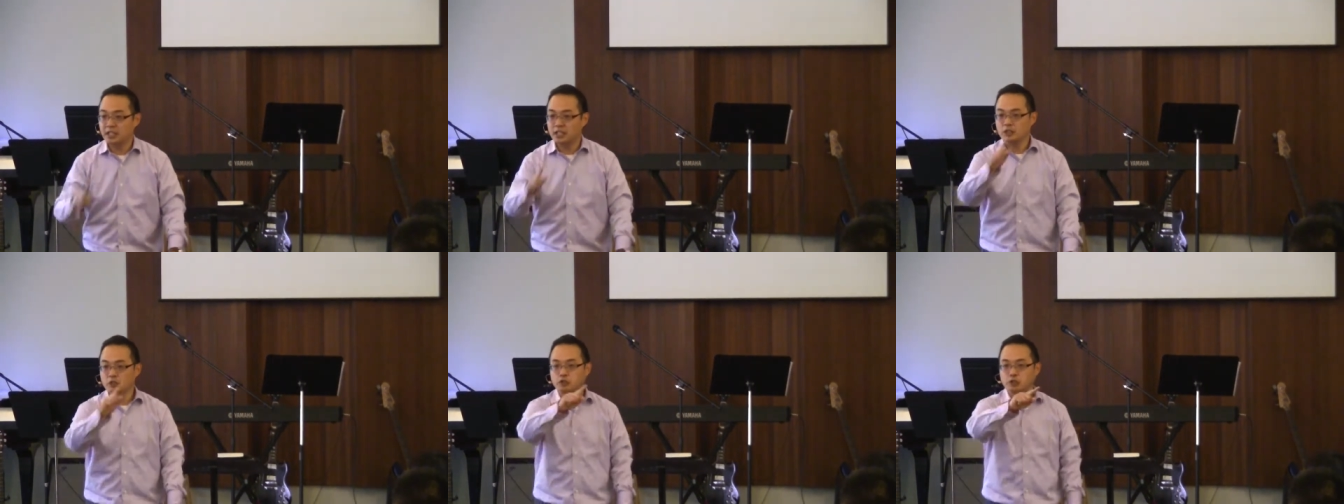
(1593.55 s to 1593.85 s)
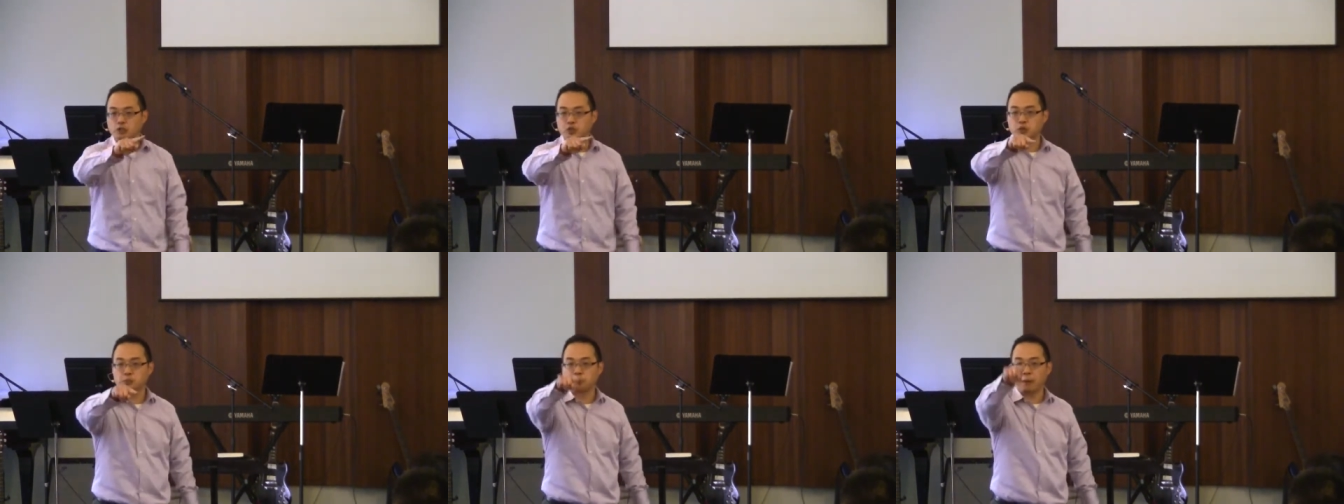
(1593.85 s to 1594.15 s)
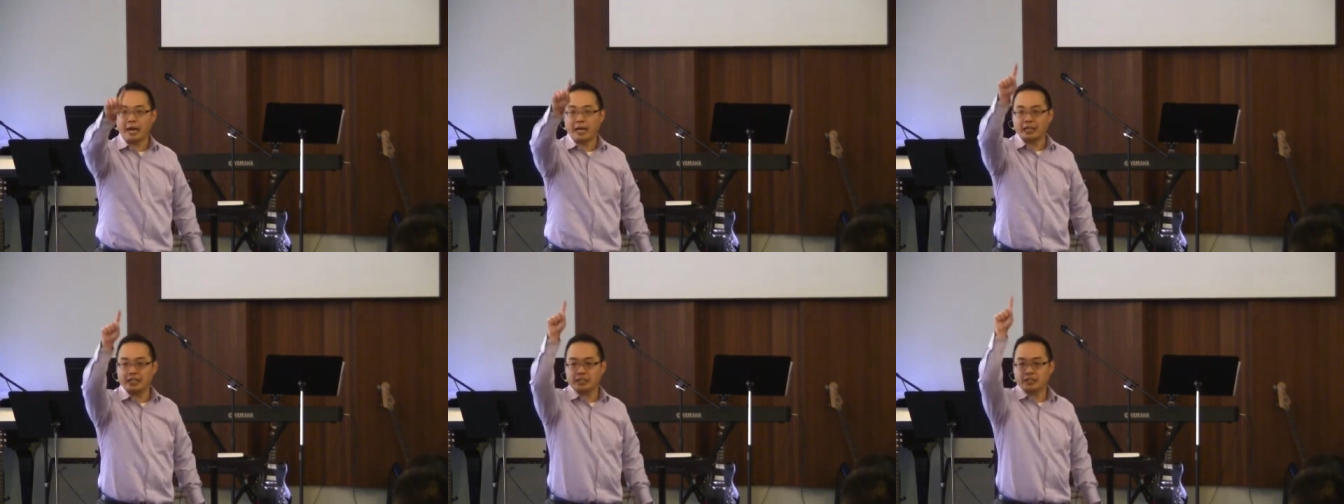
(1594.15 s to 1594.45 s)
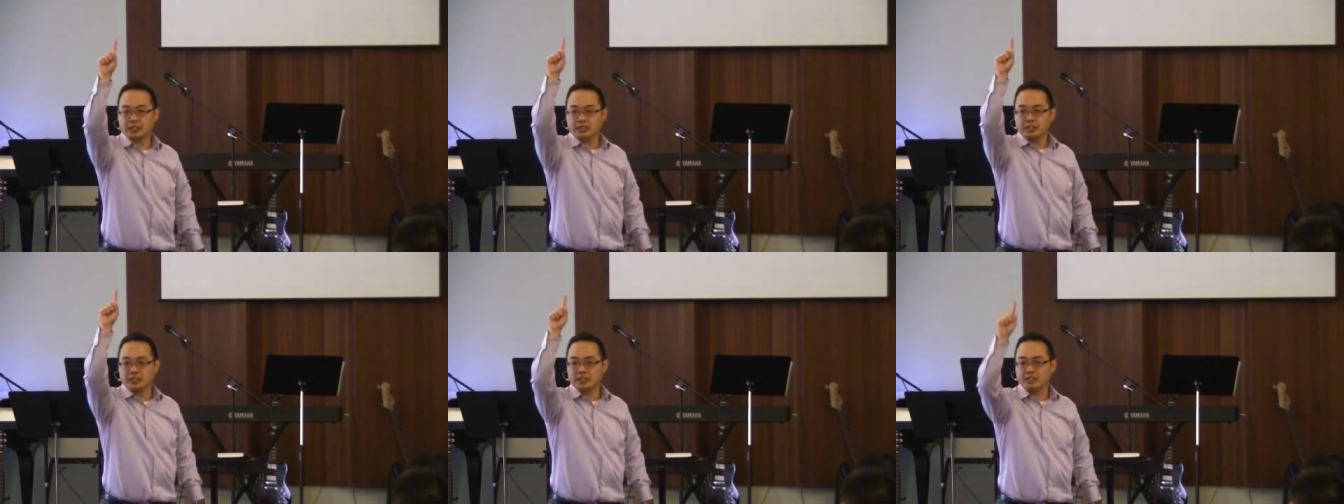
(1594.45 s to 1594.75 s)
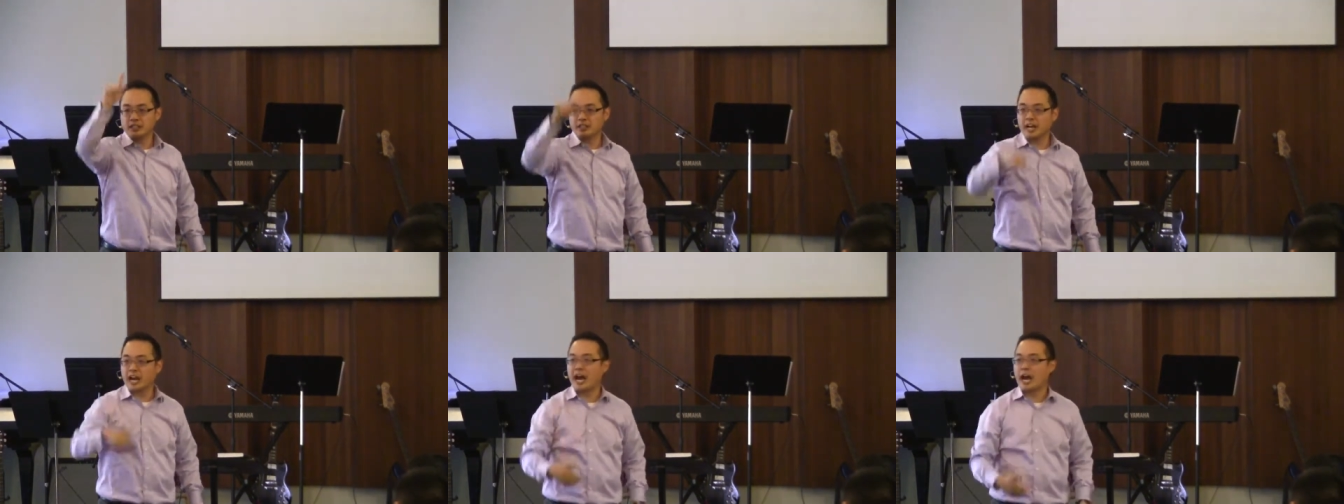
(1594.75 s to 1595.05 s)
There's a spike.
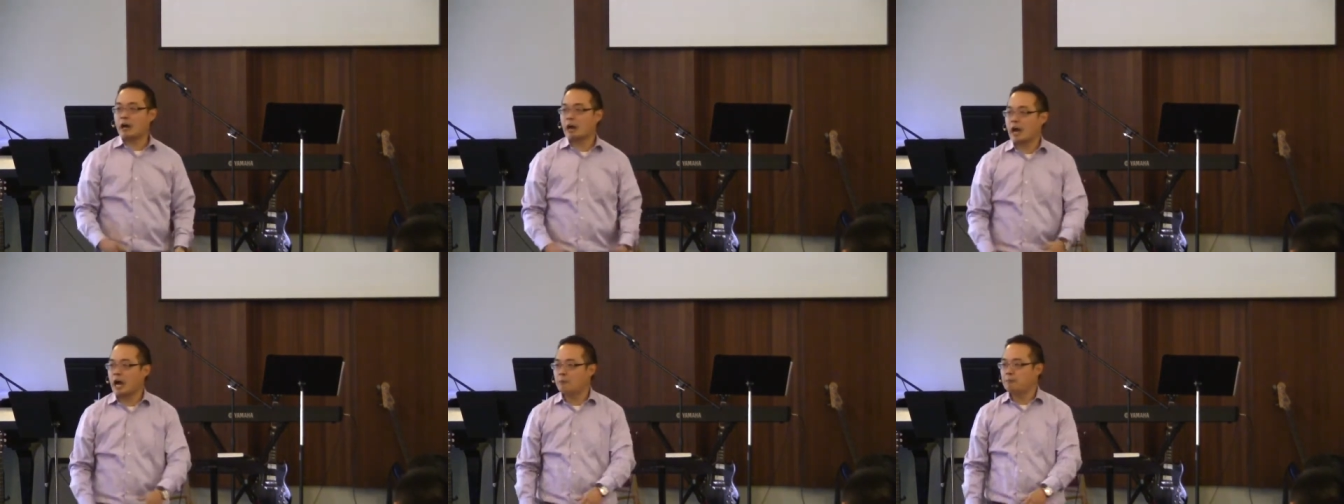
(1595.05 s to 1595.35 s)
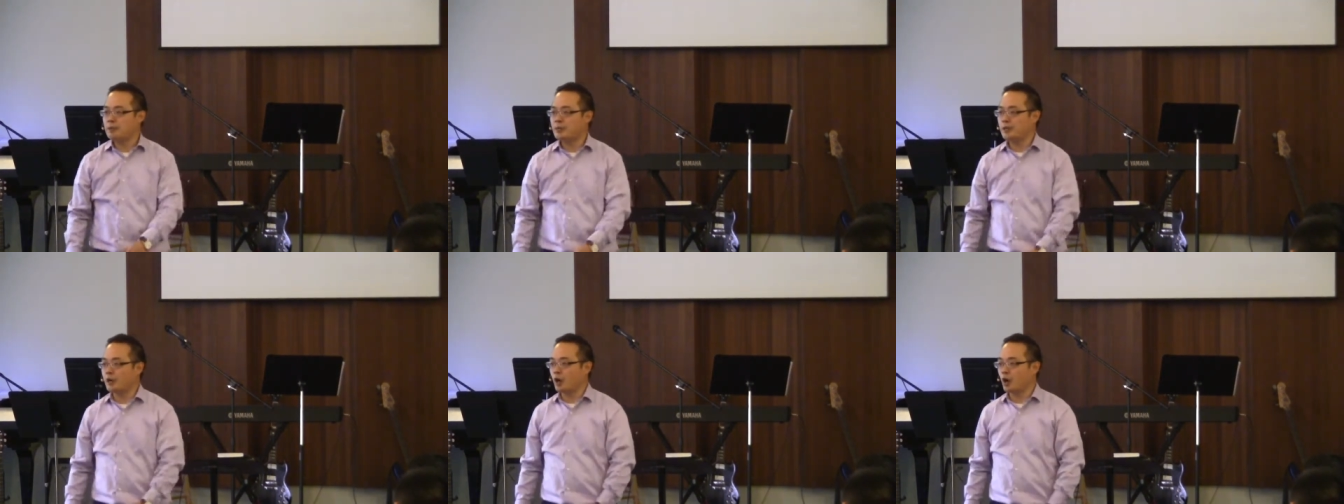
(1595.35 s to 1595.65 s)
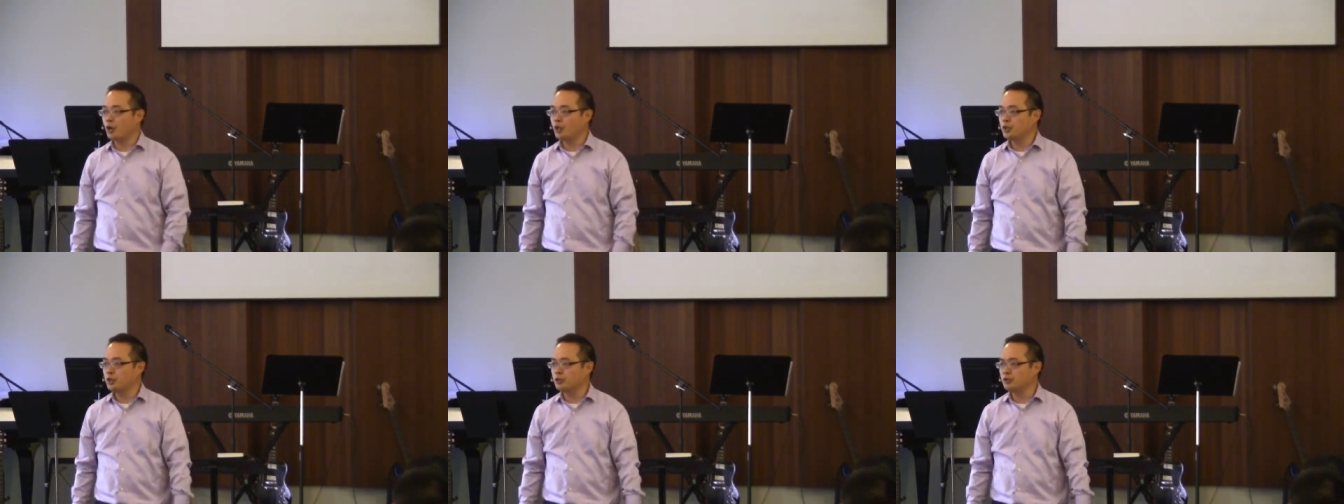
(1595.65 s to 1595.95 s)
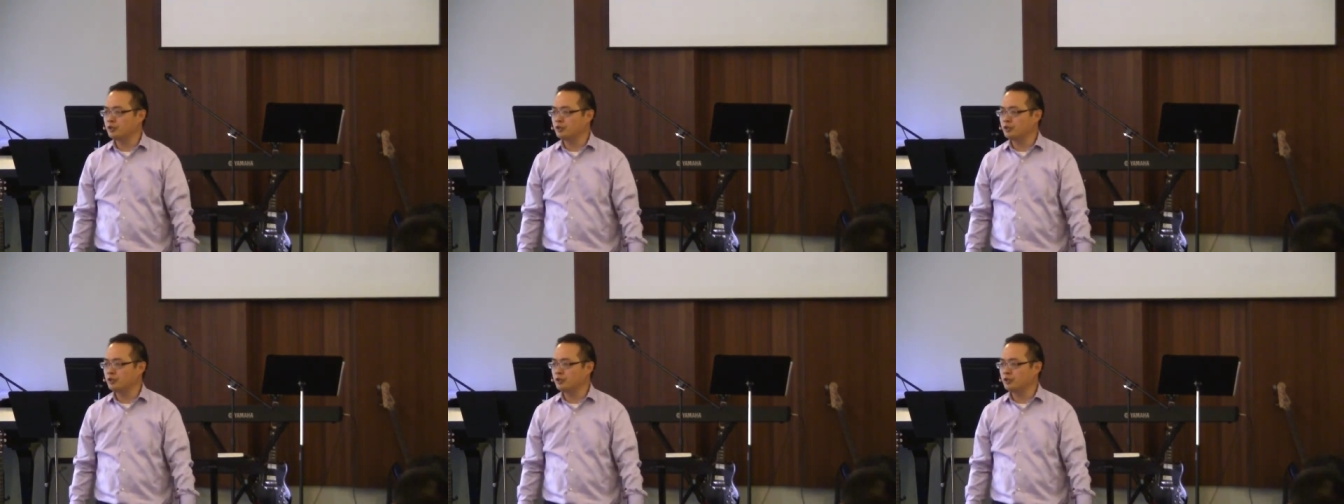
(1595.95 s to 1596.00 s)
You know, how happy are you?